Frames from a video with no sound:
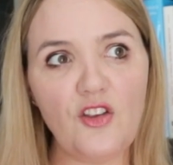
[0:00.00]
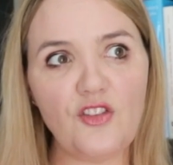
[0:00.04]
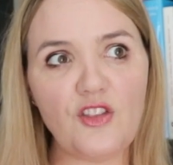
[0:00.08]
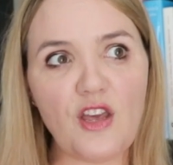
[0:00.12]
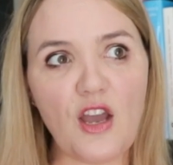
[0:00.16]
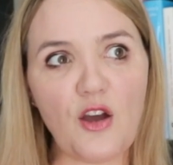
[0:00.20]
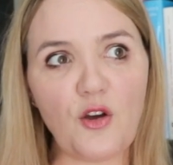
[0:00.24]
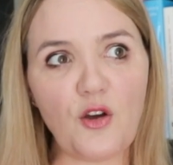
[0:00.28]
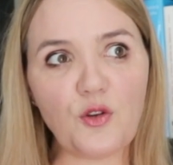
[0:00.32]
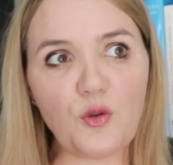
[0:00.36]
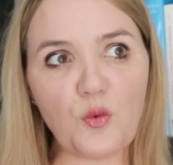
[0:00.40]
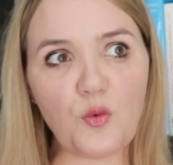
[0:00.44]

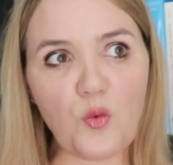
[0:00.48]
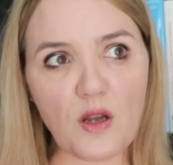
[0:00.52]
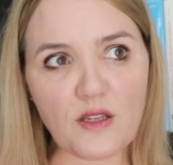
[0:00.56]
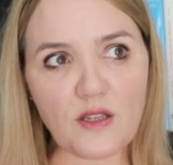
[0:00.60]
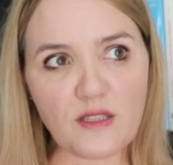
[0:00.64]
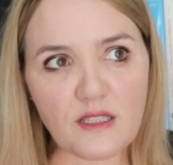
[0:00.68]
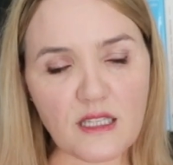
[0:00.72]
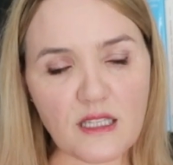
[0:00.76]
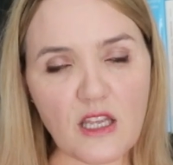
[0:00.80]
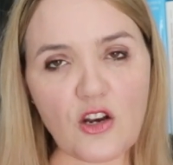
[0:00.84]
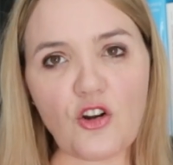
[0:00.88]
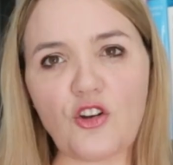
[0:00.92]
They are the
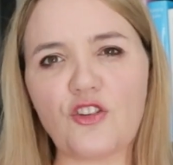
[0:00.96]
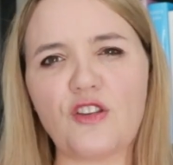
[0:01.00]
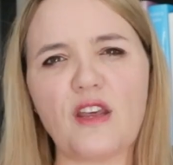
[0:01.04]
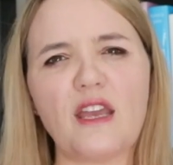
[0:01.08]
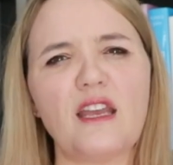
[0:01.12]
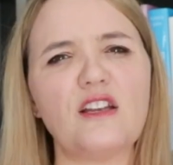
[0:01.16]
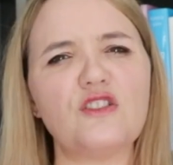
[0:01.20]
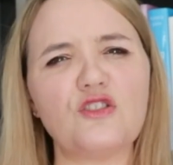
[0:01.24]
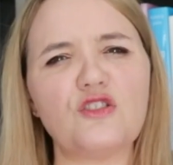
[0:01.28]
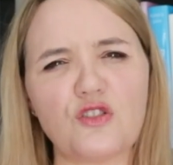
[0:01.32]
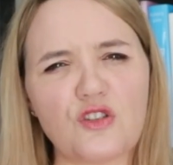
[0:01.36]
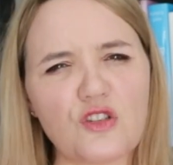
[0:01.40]
ones that are
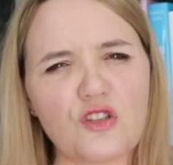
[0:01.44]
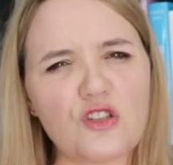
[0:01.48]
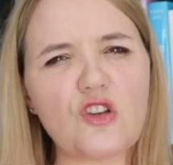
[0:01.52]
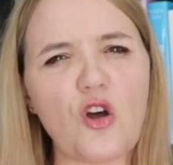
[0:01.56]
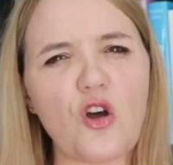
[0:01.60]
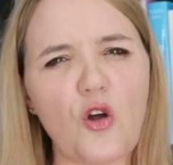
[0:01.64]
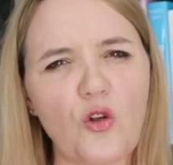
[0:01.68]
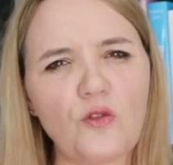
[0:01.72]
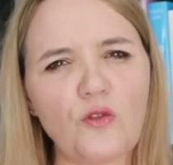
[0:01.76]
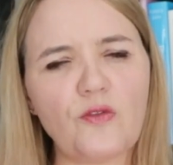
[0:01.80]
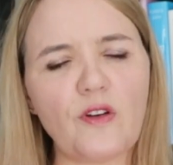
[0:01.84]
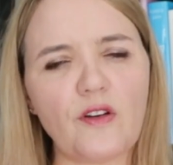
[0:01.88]
there to
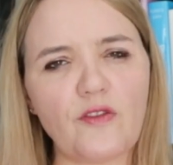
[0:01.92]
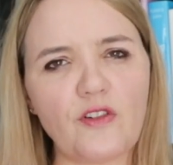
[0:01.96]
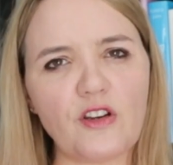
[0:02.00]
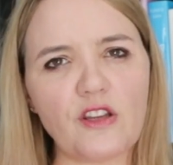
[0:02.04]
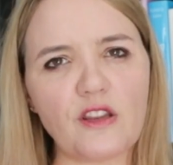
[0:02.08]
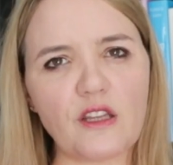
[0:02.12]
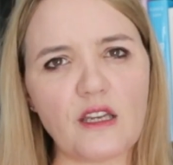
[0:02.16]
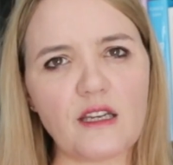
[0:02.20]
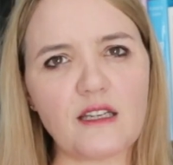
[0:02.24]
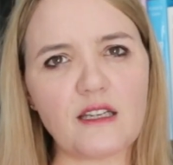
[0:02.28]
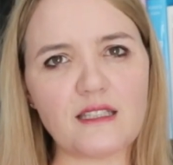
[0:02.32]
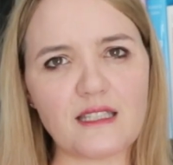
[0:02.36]
solve
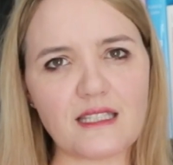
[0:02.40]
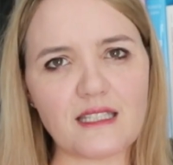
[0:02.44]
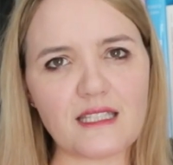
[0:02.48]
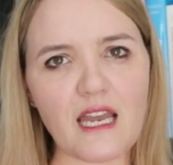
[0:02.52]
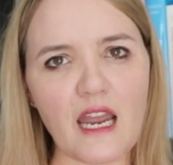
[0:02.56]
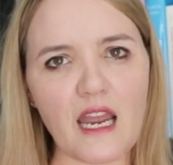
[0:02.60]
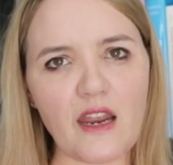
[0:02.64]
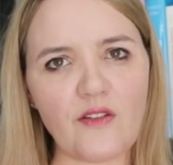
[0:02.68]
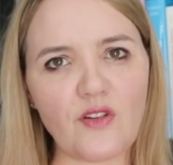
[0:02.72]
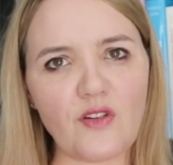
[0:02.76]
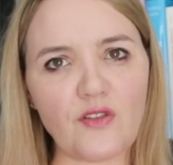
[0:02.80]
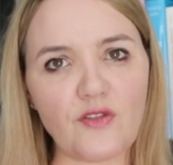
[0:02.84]
everything and
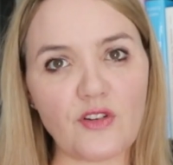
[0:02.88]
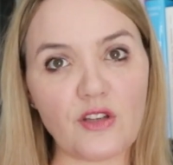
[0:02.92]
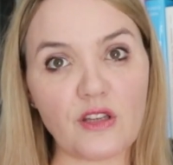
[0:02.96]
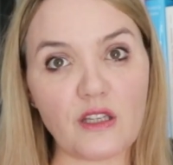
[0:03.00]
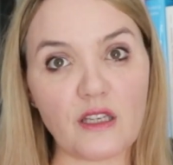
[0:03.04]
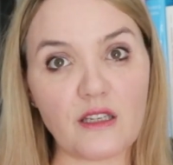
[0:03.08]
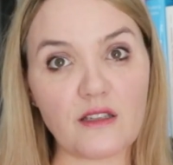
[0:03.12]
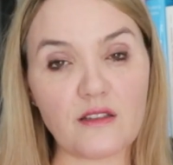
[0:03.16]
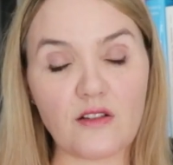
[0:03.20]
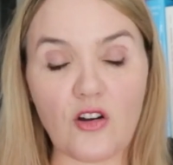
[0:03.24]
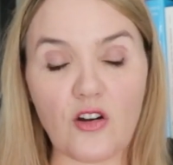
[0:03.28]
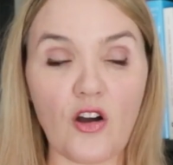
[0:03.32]
save
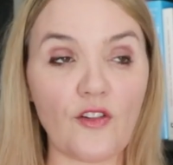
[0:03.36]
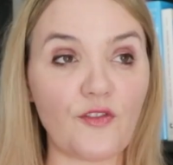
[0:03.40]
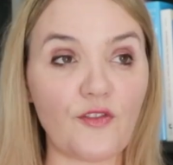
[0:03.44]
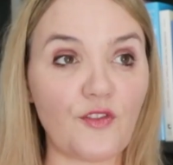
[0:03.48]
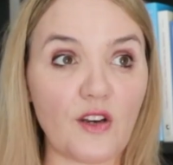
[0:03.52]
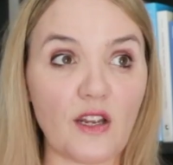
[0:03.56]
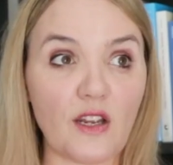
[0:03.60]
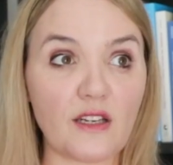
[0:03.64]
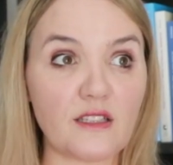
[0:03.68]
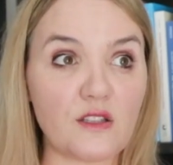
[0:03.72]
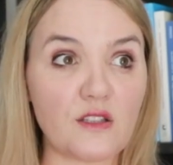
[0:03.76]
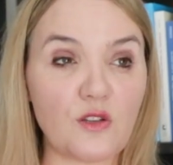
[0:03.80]
everything,
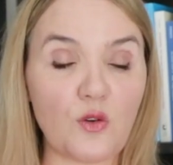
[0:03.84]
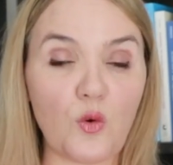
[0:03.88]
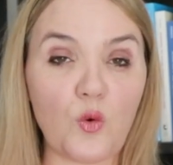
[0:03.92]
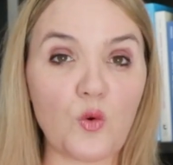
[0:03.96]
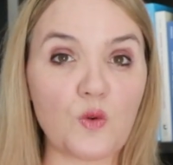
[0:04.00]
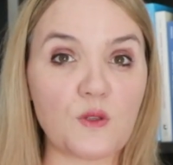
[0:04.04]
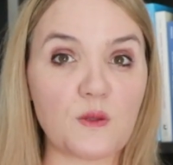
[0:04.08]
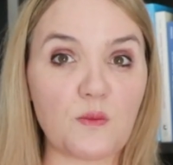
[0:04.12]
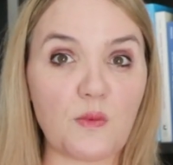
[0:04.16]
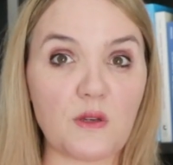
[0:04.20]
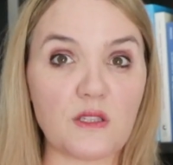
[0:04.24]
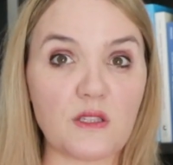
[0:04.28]
often under the
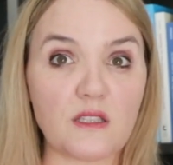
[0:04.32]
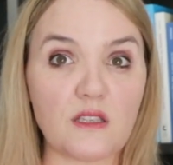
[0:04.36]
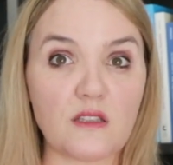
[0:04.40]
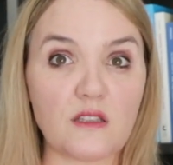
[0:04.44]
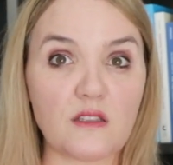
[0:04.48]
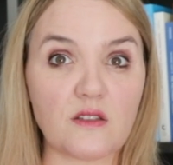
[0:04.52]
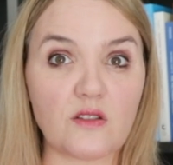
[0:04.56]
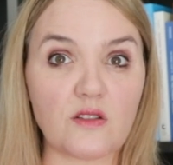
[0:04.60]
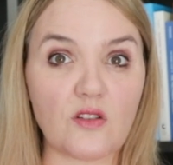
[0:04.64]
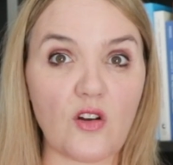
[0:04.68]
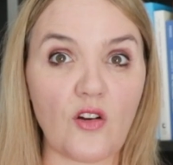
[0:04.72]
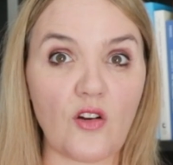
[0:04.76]

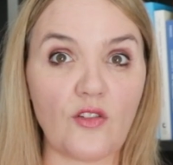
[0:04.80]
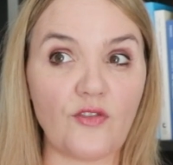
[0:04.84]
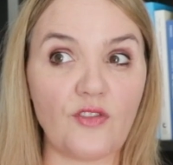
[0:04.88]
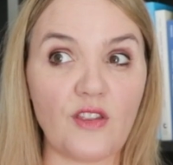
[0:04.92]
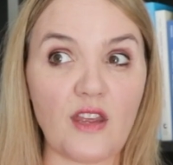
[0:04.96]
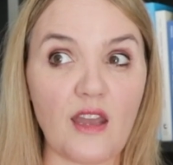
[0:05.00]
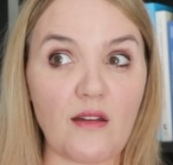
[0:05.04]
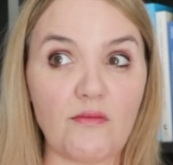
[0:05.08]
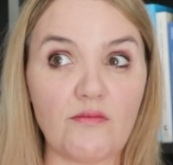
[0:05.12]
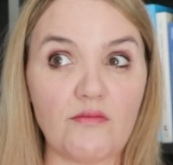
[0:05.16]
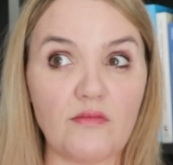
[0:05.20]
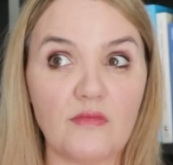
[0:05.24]
auspices of
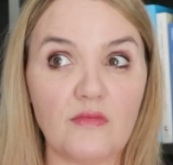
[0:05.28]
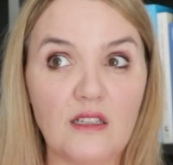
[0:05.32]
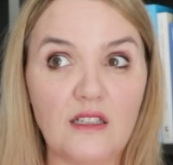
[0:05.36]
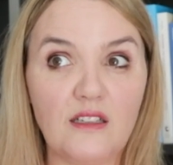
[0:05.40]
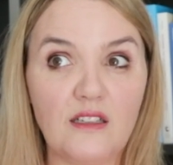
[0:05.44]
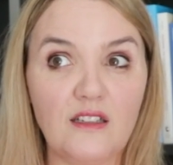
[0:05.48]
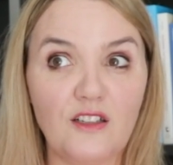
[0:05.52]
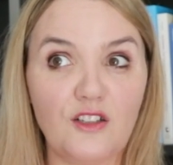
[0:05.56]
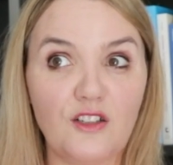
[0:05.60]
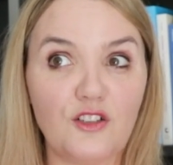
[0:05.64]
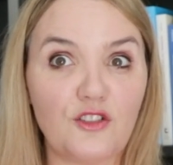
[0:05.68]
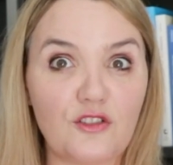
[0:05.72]
them
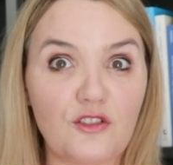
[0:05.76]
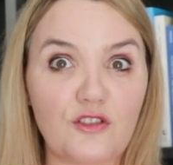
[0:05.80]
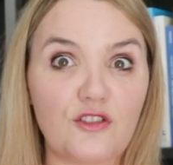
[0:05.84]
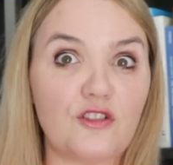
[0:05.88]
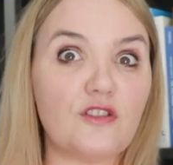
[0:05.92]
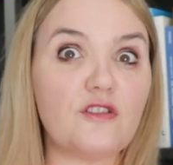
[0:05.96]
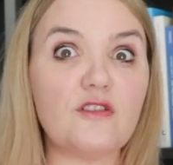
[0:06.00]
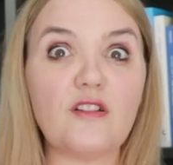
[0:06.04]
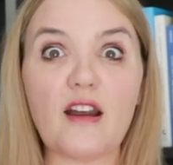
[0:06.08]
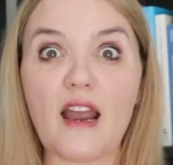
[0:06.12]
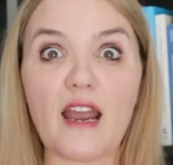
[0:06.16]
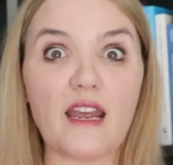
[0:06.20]

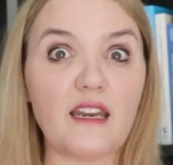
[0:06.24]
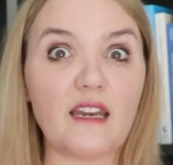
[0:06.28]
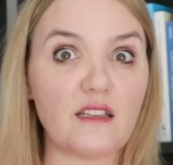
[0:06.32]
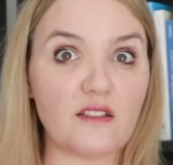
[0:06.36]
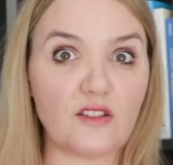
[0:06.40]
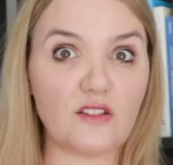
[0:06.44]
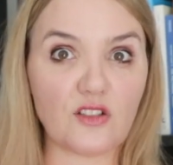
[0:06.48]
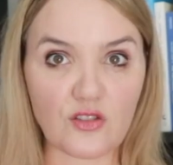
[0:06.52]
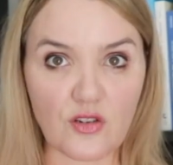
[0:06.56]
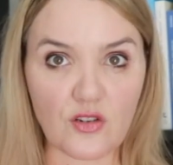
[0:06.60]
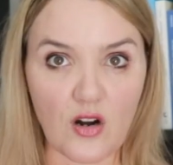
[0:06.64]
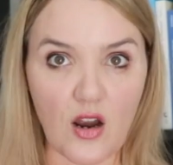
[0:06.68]

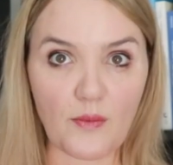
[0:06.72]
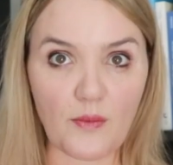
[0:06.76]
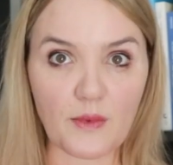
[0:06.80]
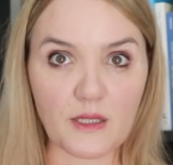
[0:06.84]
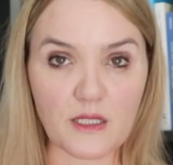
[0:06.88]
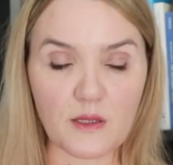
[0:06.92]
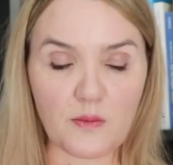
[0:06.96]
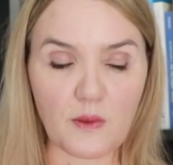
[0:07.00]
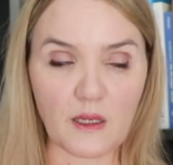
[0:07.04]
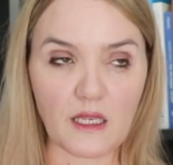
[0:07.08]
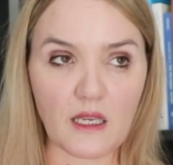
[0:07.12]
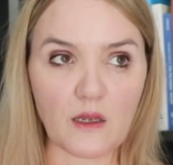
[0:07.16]
creating the
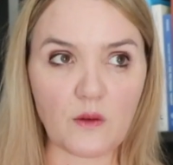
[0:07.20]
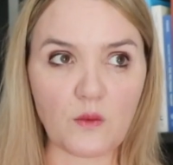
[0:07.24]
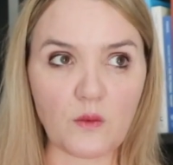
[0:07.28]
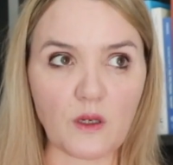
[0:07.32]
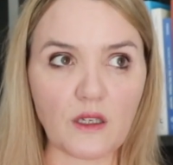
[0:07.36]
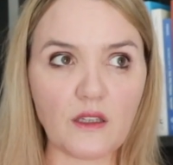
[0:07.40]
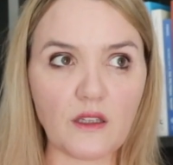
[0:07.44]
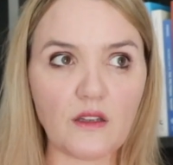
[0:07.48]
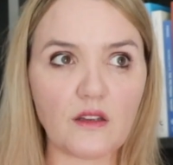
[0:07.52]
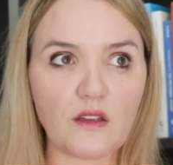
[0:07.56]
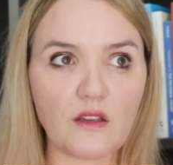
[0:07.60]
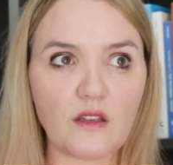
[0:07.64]
drama to begin
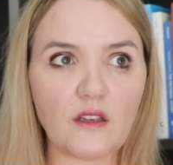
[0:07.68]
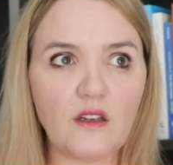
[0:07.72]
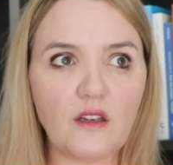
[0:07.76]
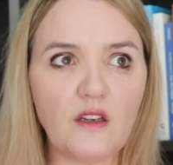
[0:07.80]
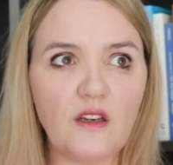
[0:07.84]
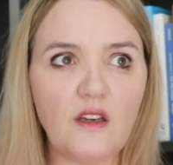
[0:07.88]
with.